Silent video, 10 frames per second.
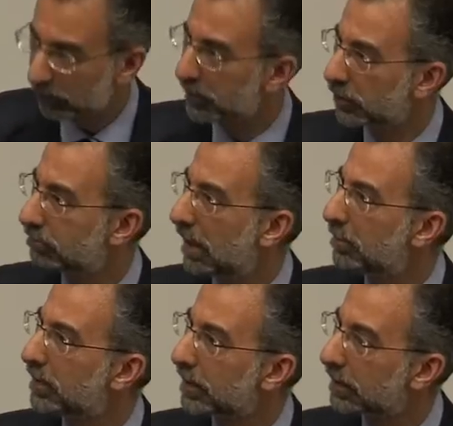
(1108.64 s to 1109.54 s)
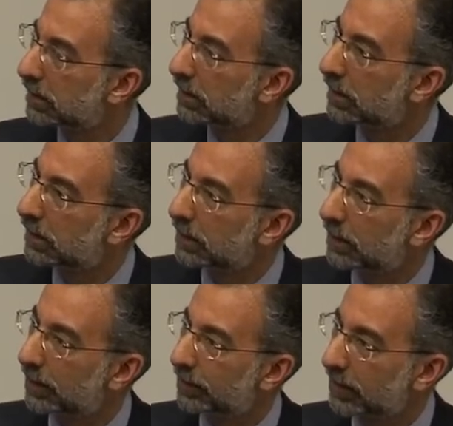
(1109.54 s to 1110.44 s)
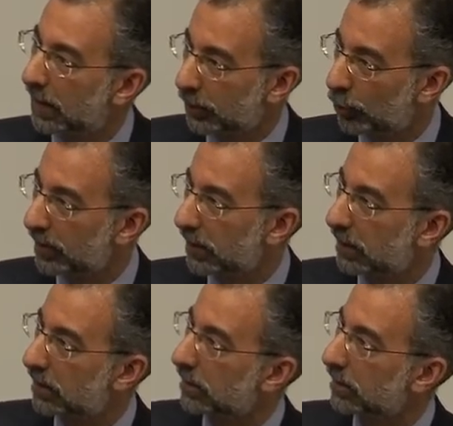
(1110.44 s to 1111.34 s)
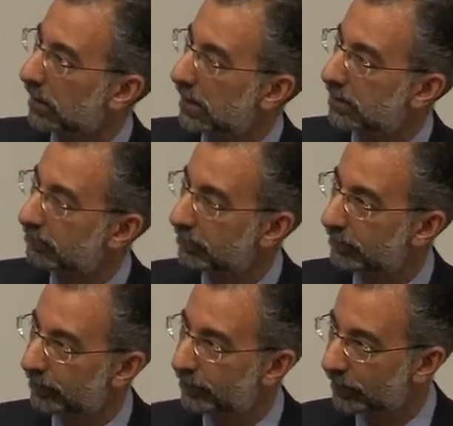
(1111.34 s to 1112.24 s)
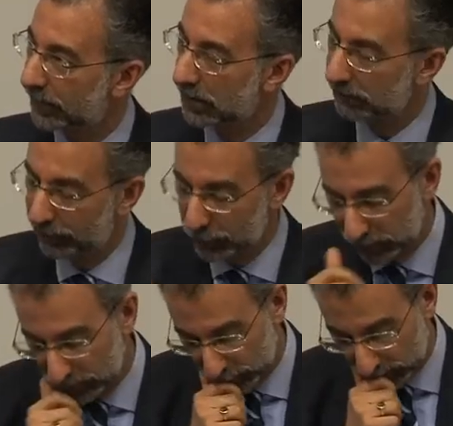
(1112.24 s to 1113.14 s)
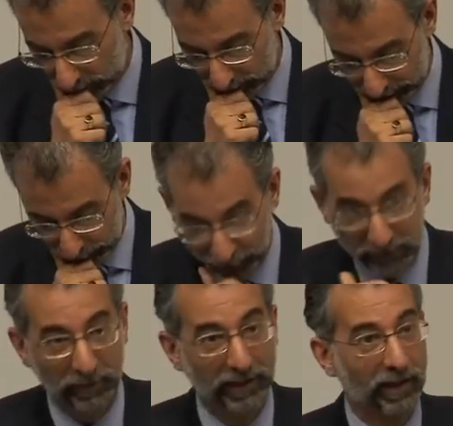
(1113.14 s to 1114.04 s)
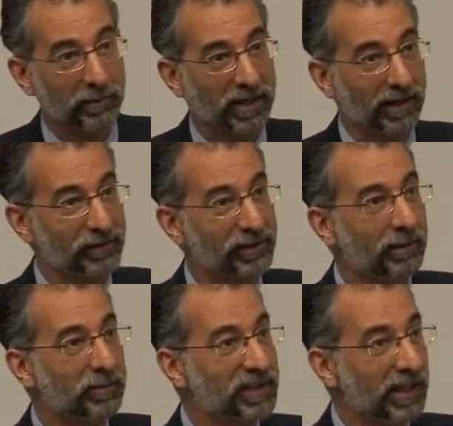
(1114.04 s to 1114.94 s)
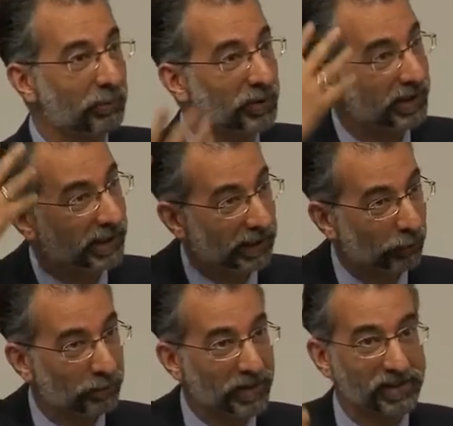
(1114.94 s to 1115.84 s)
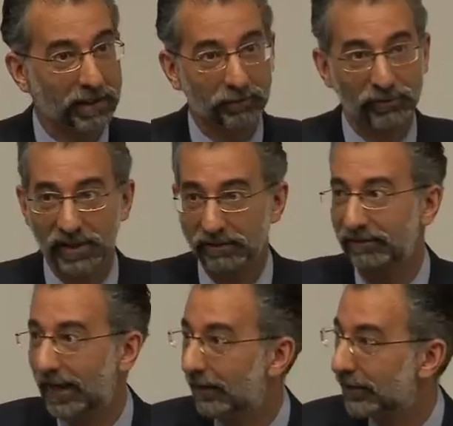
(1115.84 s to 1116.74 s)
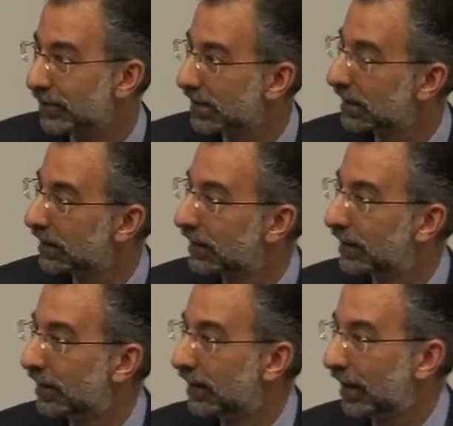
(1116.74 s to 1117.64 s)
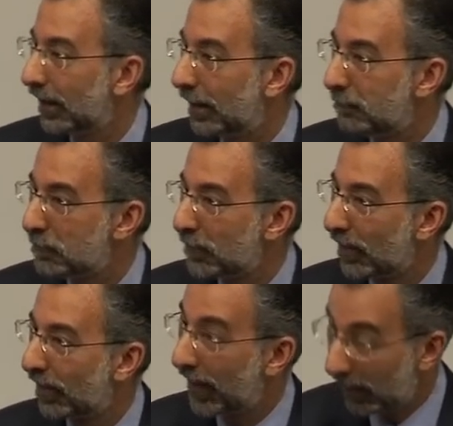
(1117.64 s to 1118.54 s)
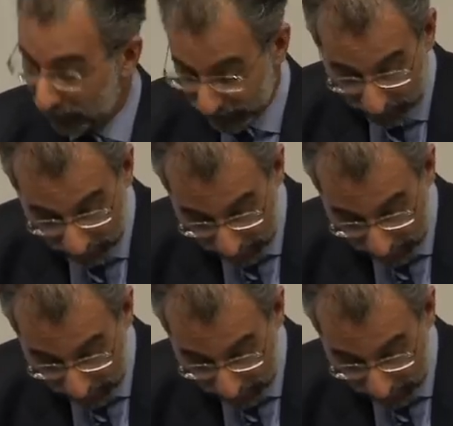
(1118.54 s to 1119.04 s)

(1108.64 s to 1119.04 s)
know whether you remember the iconic uh, footage of Cherie Blair coming out at number ten with her hair all messed up and receiving flowers. Um, That was, I